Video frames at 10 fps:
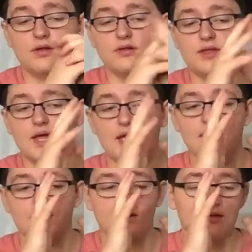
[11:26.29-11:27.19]

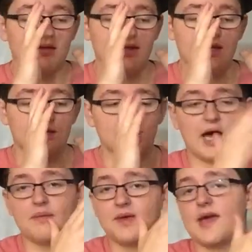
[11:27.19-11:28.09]
the
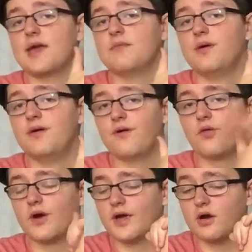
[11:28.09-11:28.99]
top game
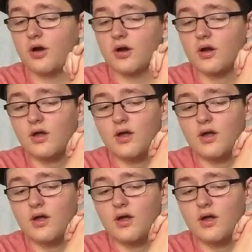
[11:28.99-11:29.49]
for AR,